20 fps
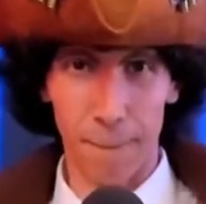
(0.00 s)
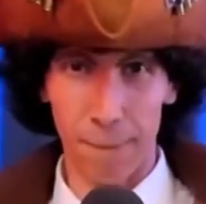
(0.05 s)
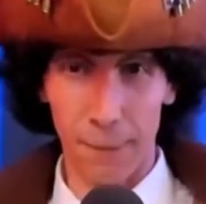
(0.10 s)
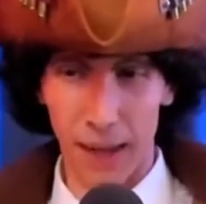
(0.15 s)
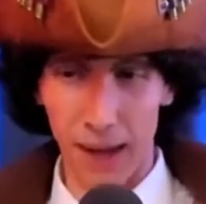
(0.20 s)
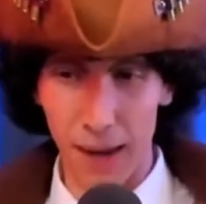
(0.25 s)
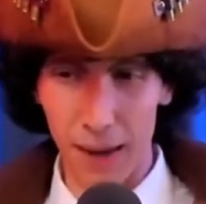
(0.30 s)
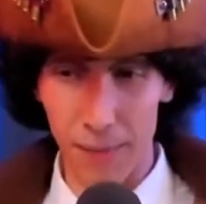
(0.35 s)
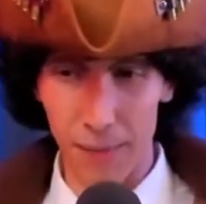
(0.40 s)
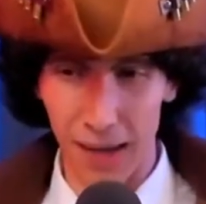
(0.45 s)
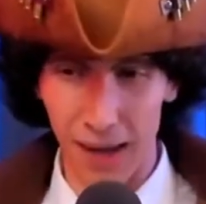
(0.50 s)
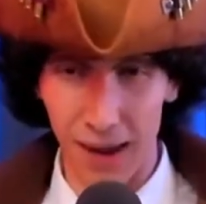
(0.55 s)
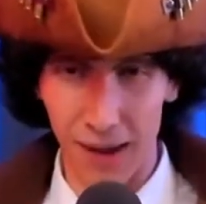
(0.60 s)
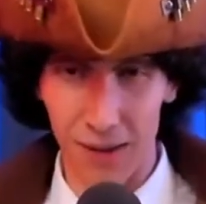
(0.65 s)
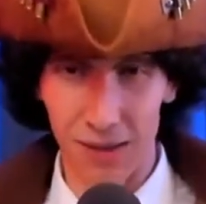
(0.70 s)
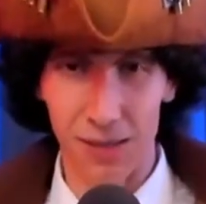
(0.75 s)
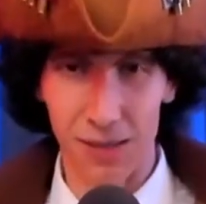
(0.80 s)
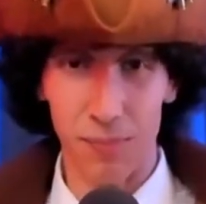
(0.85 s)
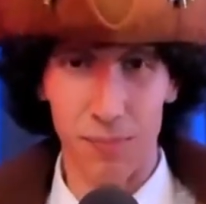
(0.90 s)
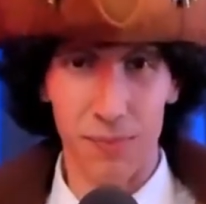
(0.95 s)
I am
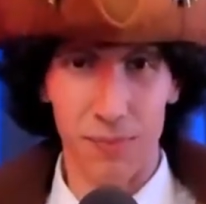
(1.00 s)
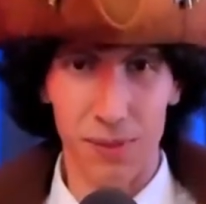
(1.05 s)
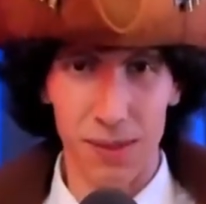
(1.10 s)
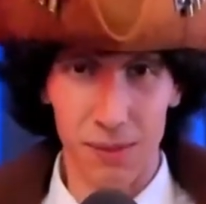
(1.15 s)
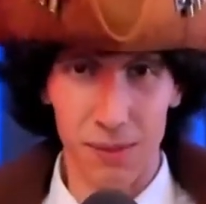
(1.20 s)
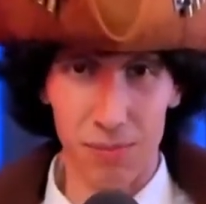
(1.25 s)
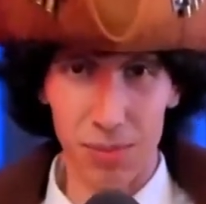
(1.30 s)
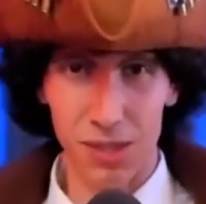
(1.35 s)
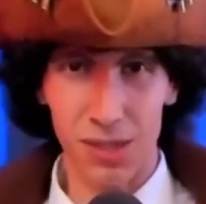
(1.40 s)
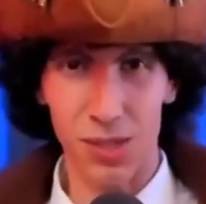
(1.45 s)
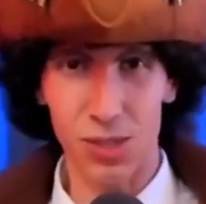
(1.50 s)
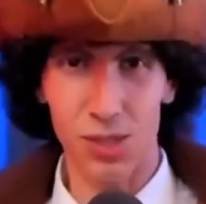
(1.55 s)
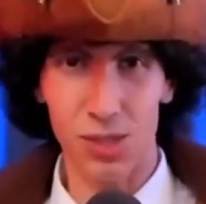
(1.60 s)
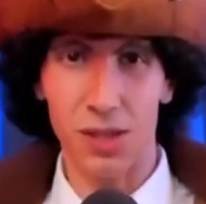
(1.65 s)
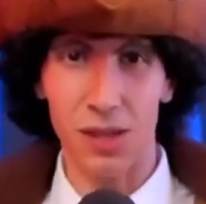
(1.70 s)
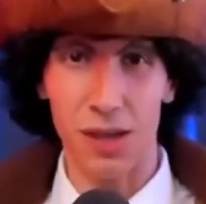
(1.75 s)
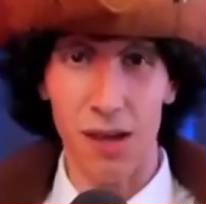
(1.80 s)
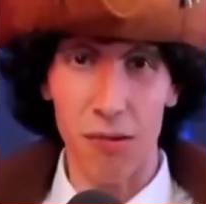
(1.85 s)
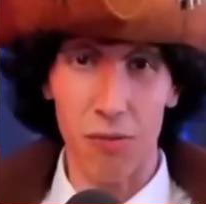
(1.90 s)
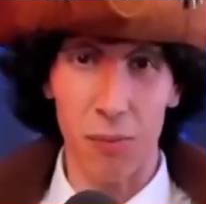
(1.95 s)
allowed to petition
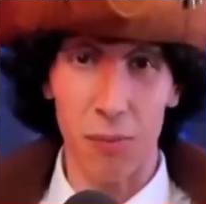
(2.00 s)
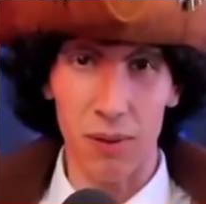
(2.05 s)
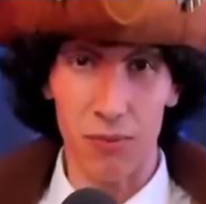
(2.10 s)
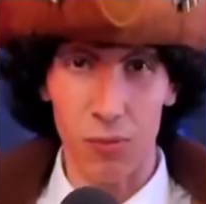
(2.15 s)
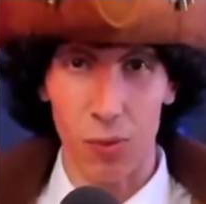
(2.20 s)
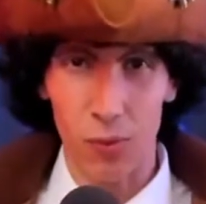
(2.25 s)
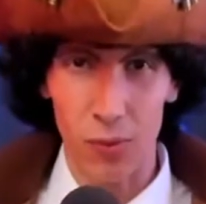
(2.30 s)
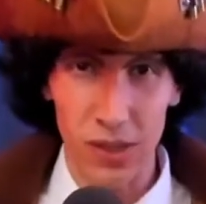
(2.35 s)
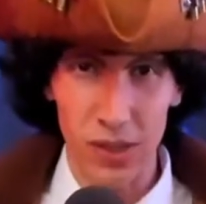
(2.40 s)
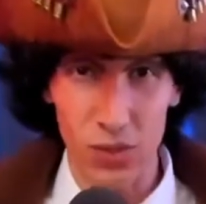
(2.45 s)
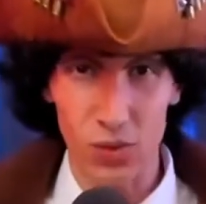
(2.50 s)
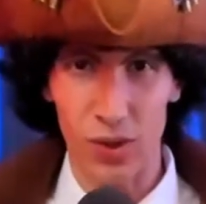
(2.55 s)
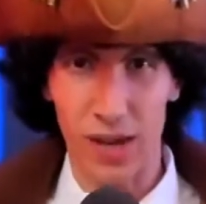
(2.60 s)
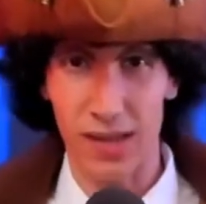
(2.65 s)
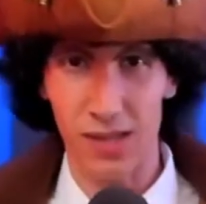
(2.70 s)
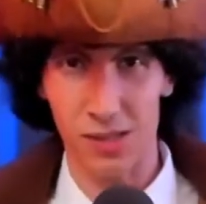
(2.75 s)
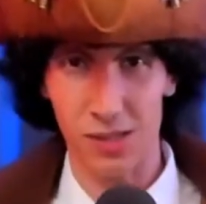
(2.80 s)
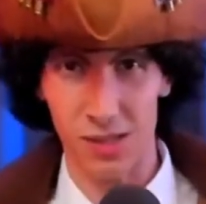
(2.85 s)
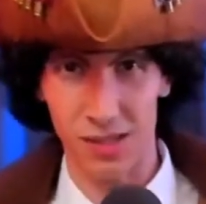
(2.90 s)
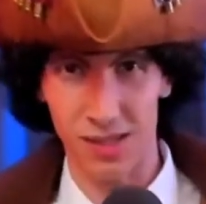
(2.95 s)
the government for
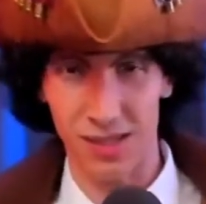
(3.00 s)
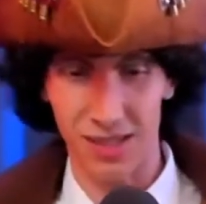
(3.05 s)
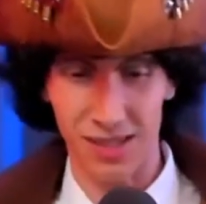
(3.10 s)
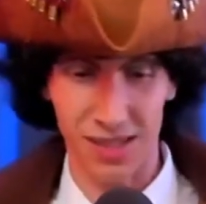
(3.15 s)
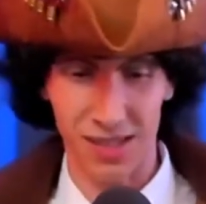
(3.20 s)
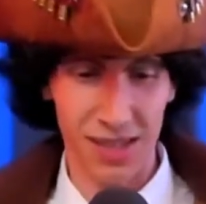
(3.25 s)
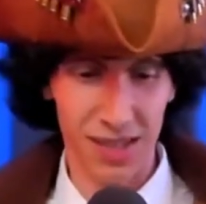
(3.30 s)
redress and